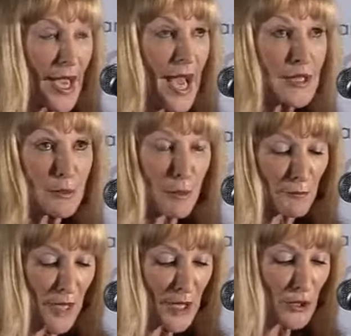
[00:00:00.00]
under
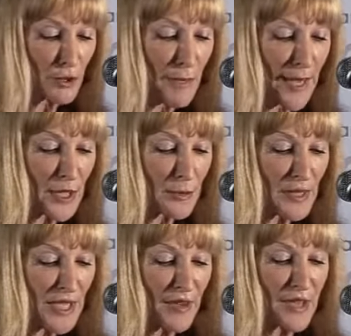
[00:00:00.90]
professional
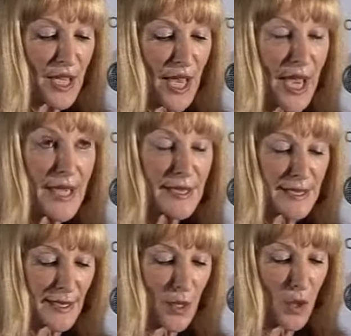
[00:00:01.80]
management, the
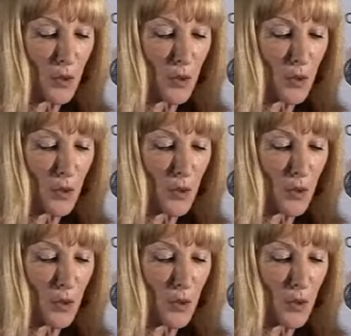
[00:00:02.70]
ACE